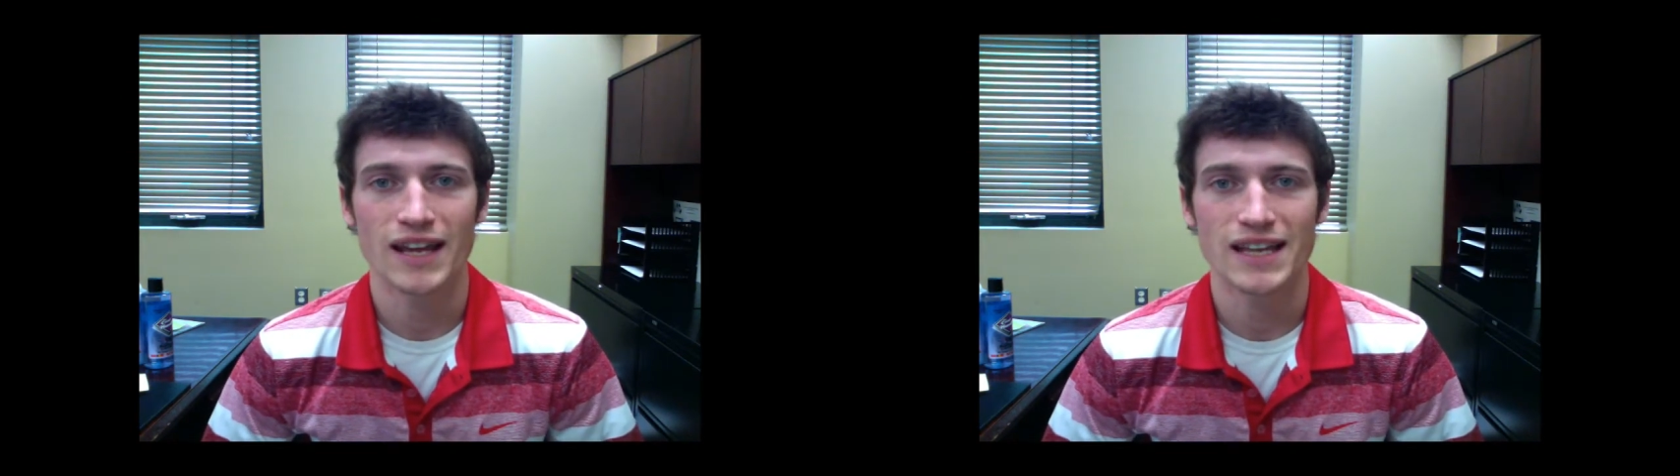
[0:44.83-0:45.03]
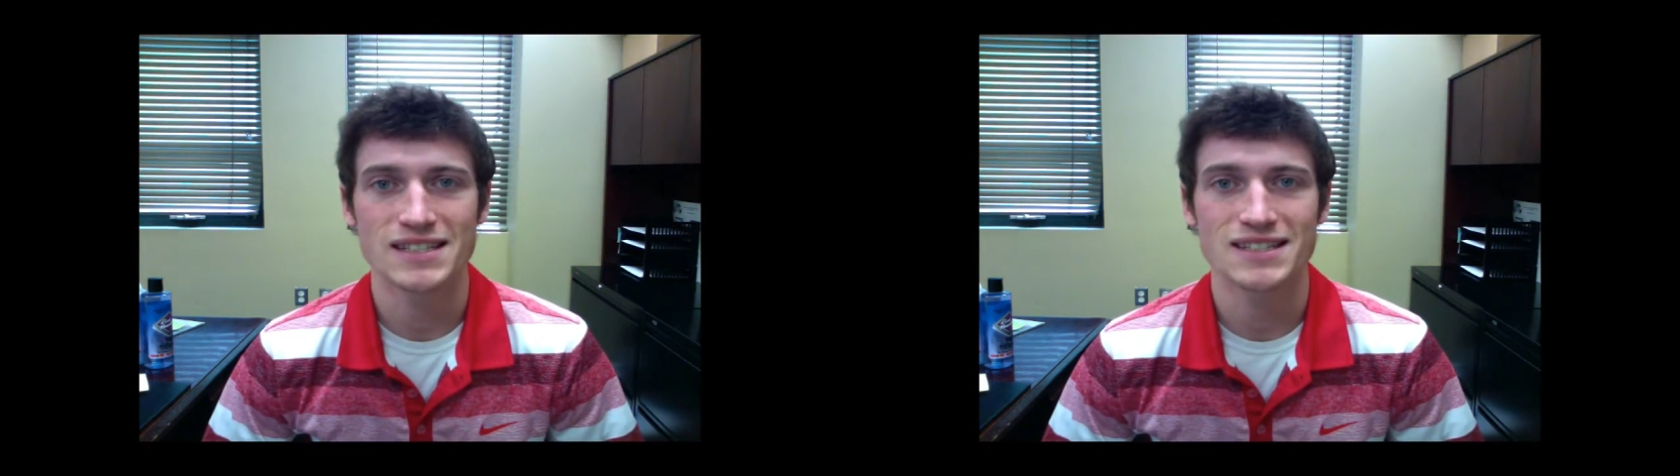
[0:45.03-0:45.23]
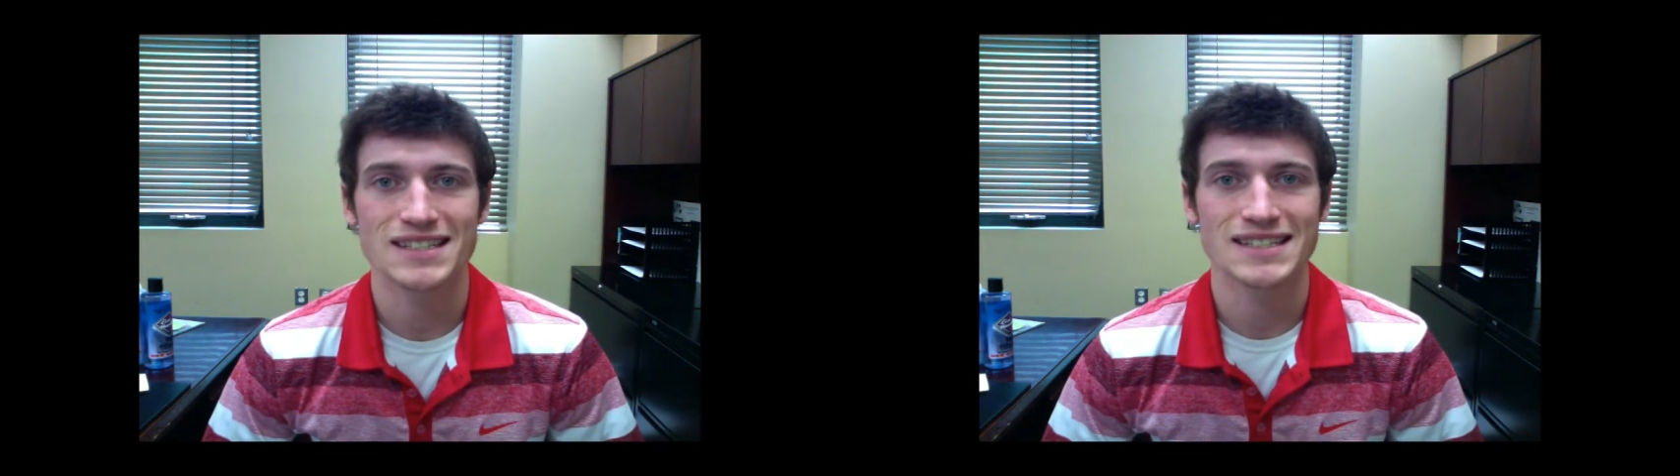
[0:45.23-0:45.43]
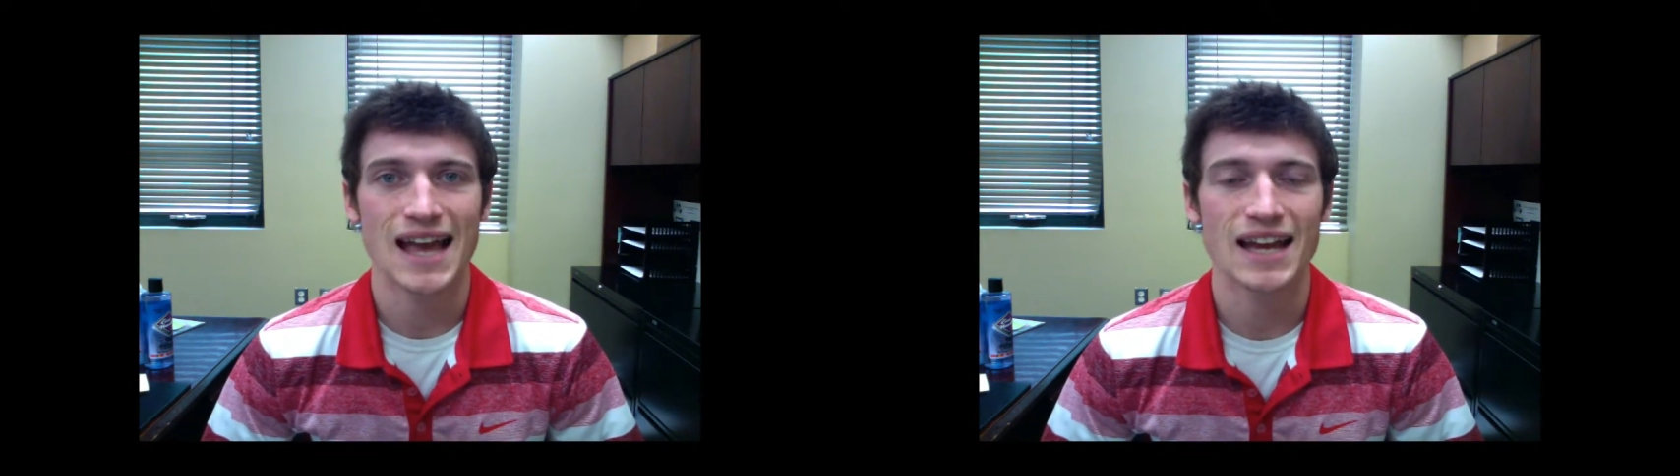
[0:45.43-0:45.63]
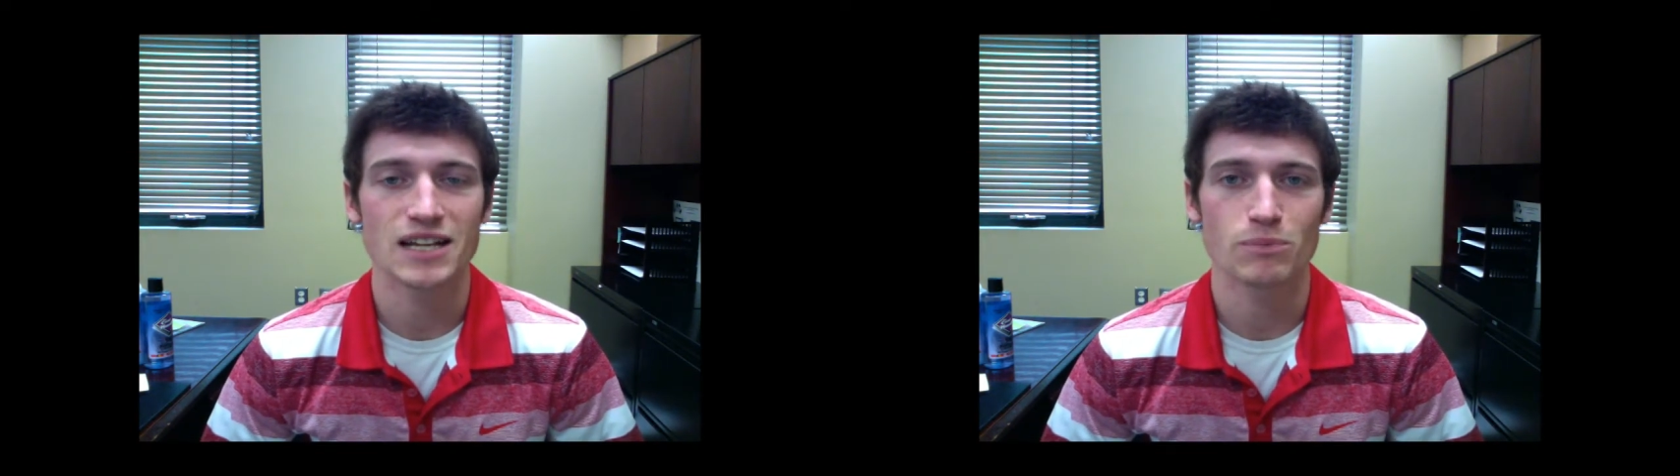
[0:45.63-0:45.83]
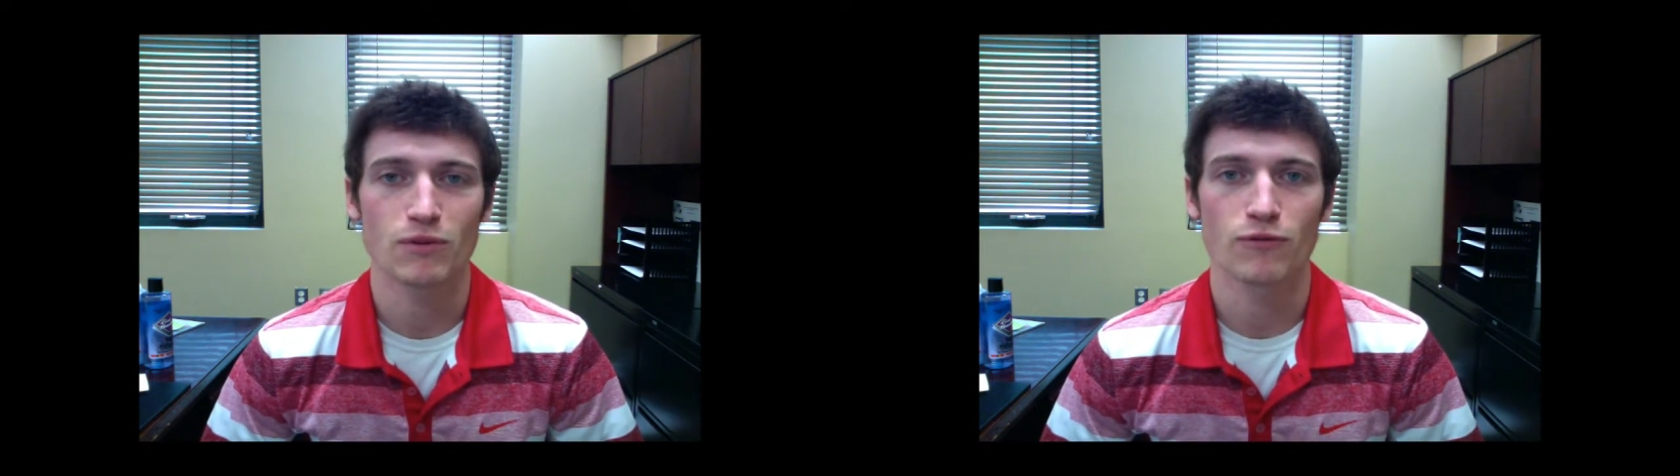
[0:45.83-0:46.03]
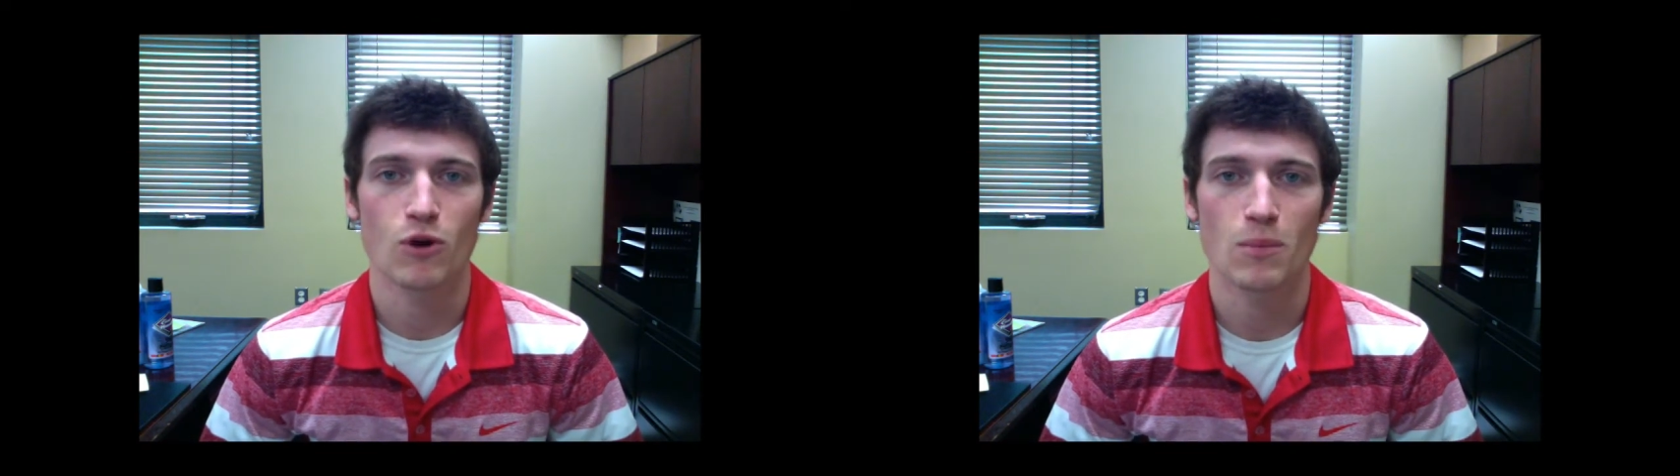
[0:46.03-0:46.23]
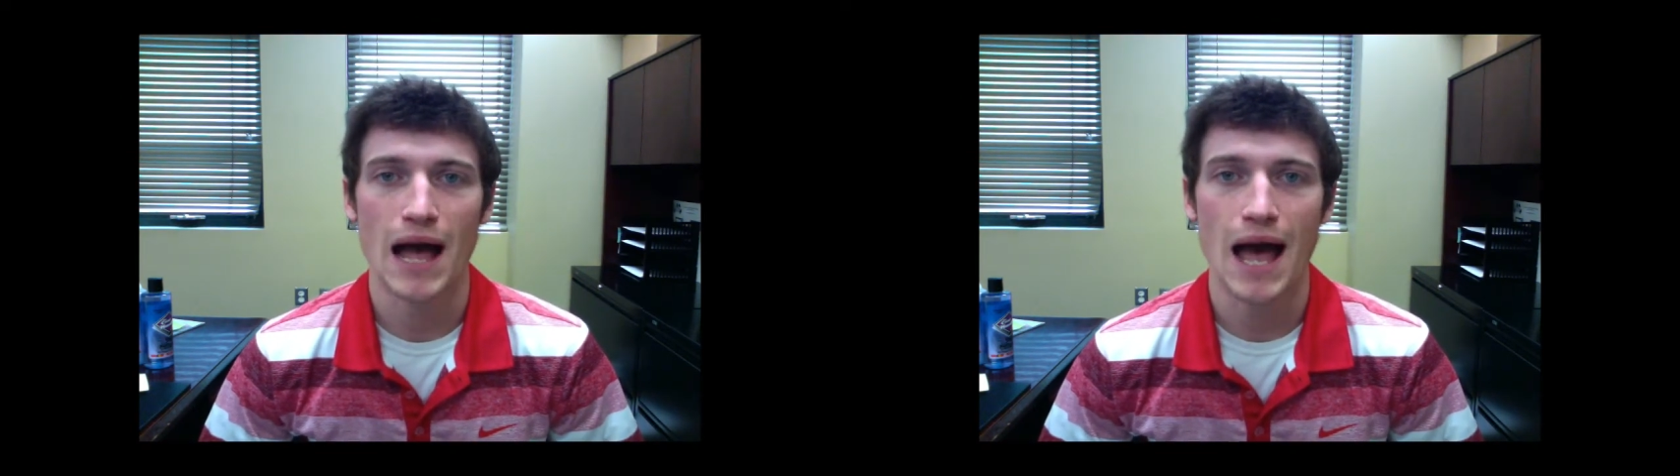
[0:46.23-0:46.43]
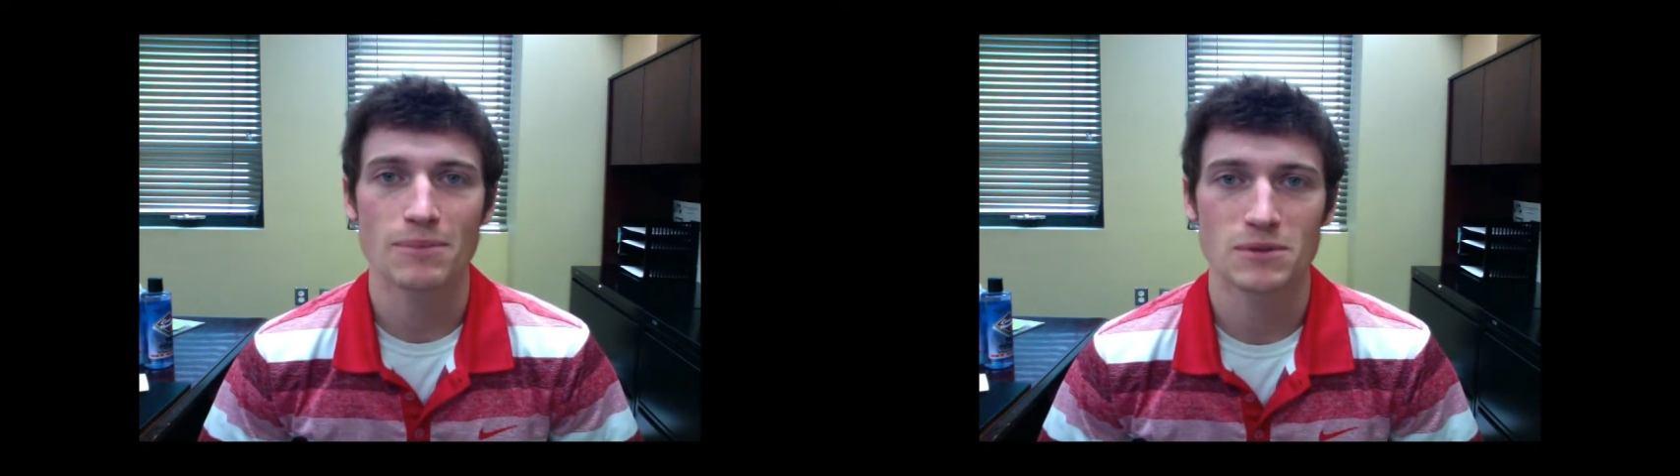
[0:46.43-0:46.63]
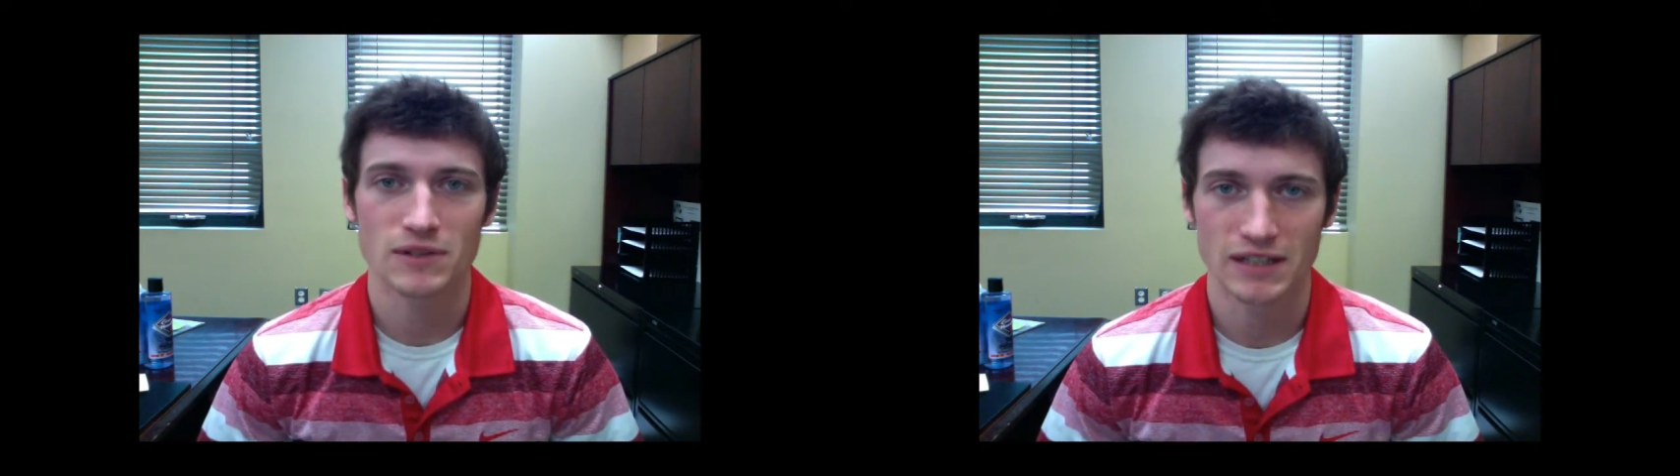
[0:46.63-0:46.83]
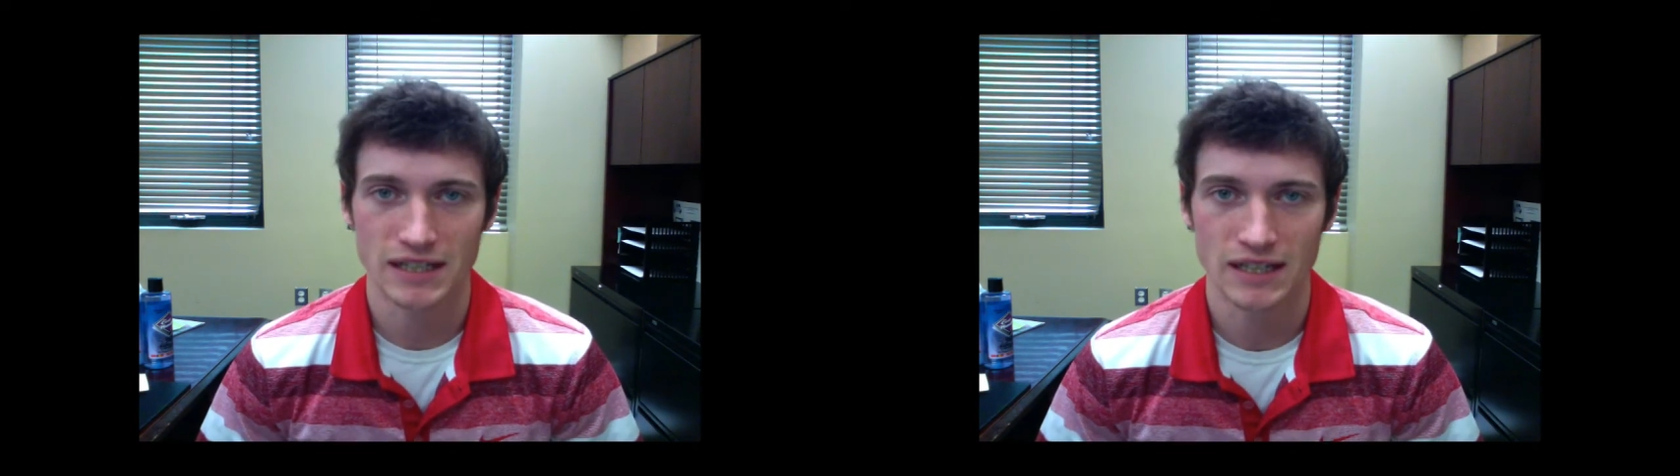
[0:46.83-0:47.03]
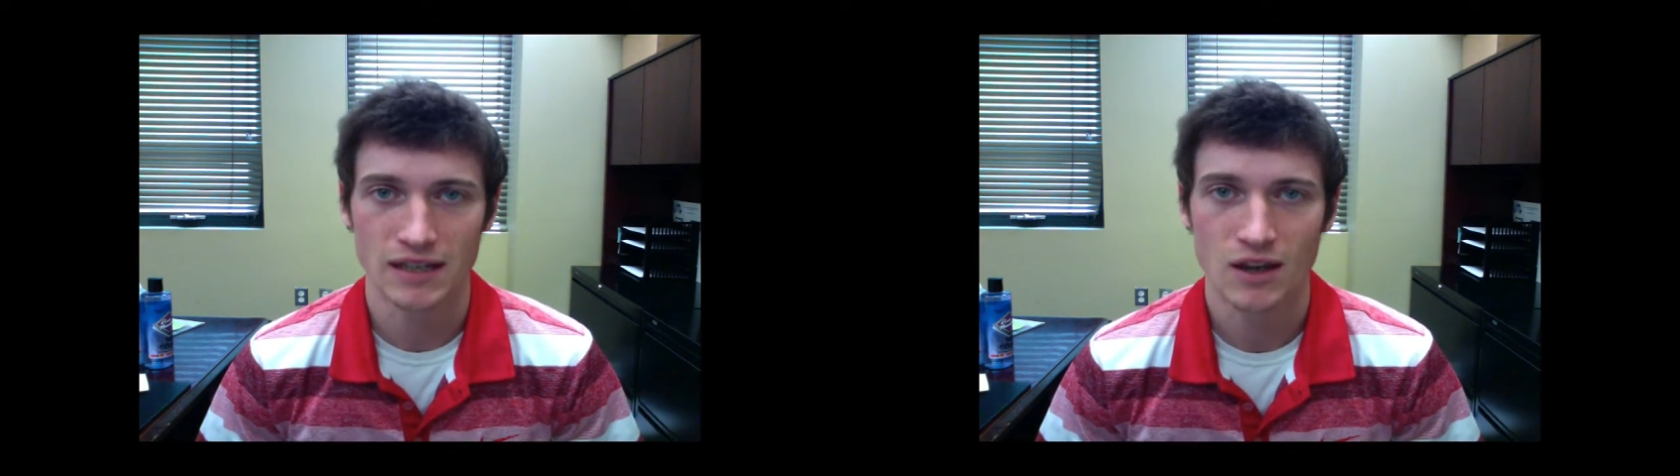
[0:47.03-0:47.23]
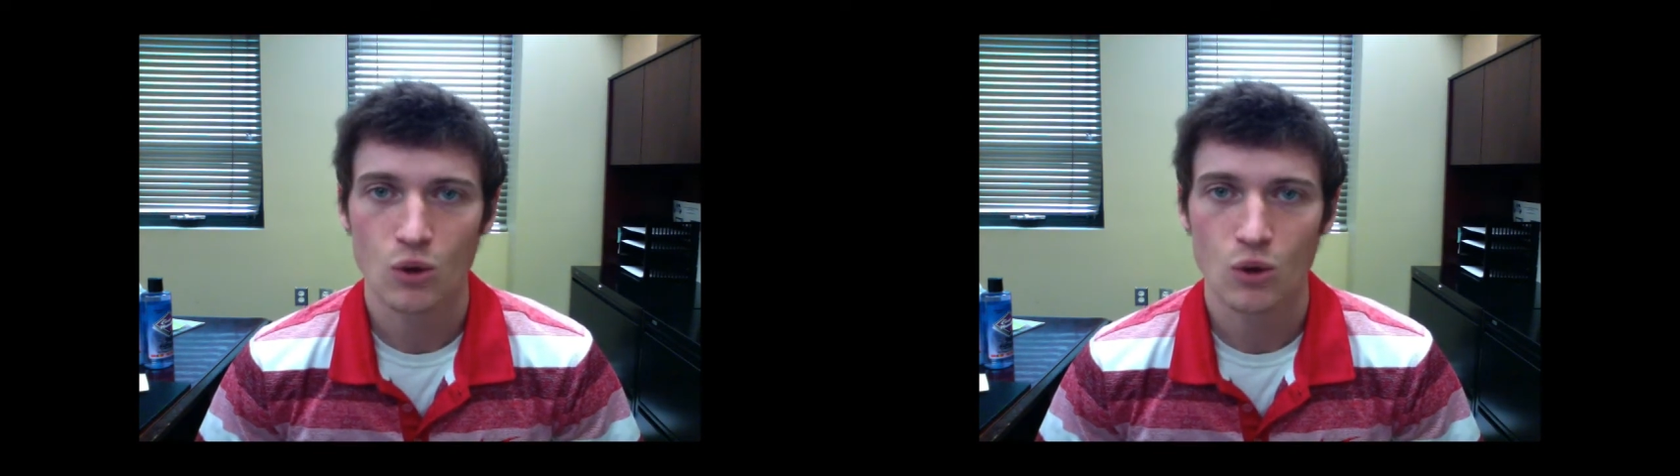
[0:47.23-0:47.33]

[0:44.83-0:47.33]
It's designed to perform optimally